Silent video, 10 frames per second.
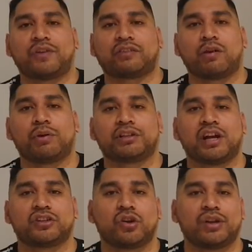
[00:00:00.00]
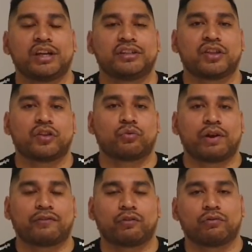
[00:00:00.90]
factor I want to touch on is the
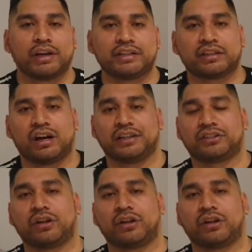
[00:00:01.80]
referees, guys.